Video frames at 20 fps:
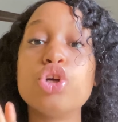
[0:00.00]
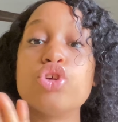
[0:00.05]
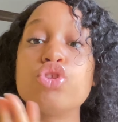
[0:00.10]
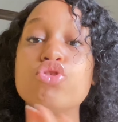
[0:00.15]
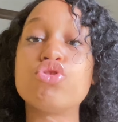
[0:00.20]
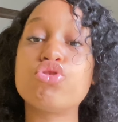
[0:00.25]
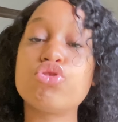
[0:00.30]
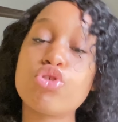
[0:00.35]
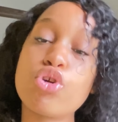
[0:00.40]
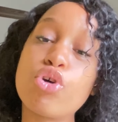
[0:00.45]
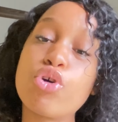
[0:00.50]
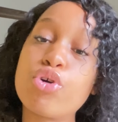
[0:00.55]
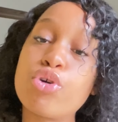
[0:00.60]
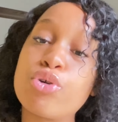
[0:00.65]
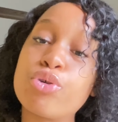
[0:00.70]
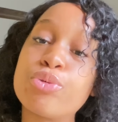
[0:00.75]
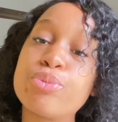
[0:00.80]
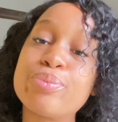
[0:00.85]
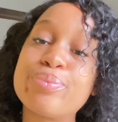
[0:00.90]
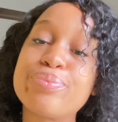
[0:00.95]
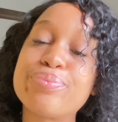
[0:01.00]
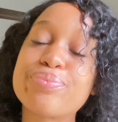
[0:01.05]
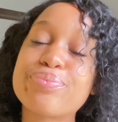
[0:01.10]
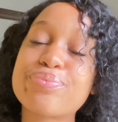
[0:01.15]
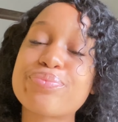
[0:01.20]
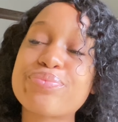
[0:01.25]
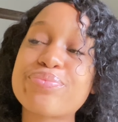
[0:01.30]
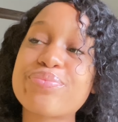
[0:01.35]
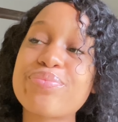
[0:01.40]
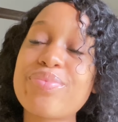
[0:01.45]
So
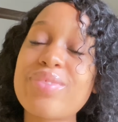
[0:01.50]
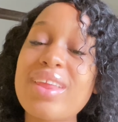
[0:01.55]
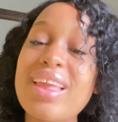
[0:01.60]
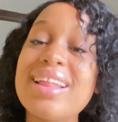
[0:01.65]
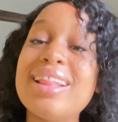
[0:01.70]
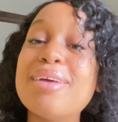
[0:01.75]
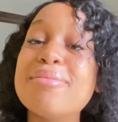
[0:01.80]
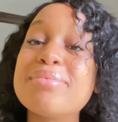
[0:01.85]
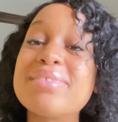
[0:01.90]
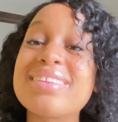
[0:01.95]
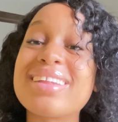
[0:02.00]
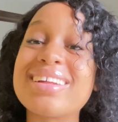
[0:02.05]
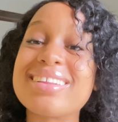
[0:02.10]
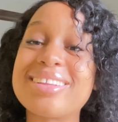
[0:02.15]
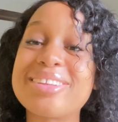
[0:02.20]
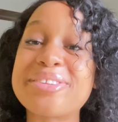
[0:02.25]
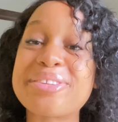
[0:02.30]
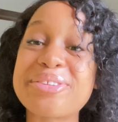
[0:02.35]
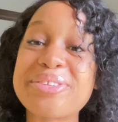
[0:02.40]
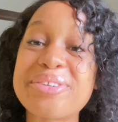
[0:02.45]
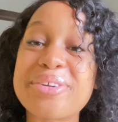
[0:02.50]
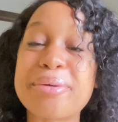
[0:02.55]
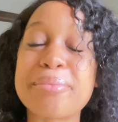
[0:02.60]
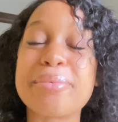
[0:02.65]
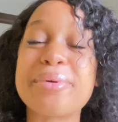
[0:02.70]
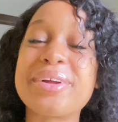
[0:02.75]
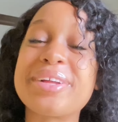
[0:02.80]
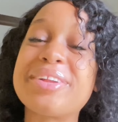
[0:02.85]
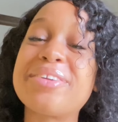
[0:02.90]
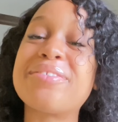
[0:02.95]
let me start the story. I'm
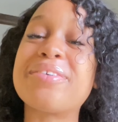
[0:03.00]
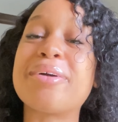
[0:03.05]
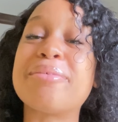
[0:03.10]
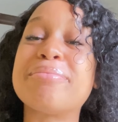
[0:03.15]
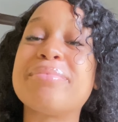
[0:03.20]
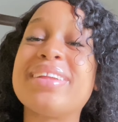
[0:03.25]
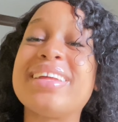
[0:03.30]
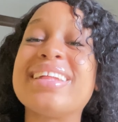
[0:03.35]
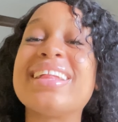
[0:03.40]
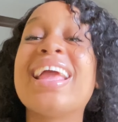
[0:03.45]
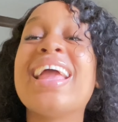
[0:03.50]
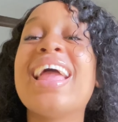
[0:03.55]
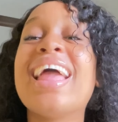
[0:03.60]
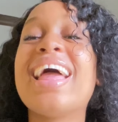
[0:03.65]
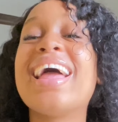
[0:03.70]
already rambling.